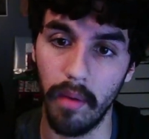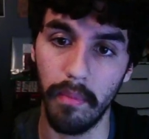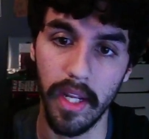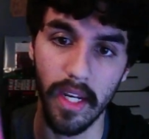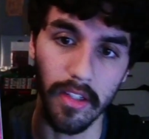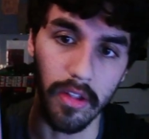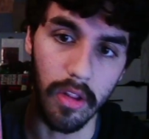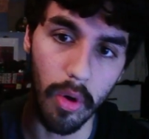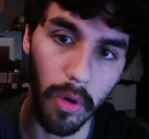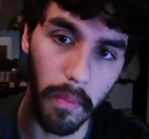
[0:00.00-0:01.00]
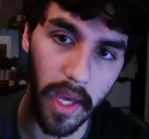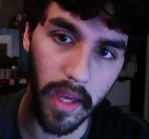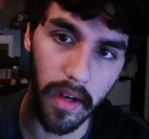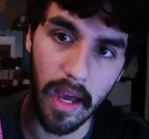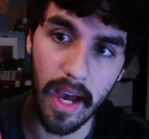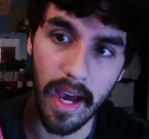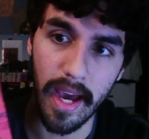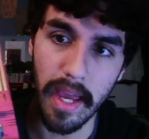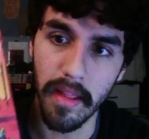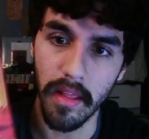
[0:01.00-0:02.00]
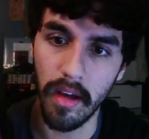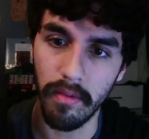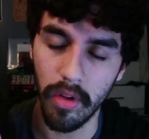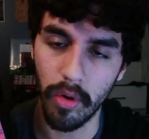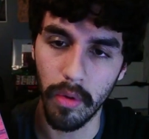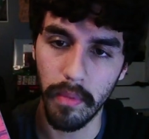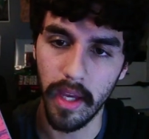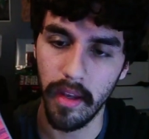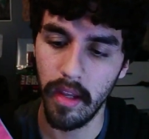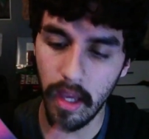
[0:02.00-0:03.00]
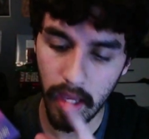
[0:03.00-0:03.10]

But it is Local Man. I love Local Man.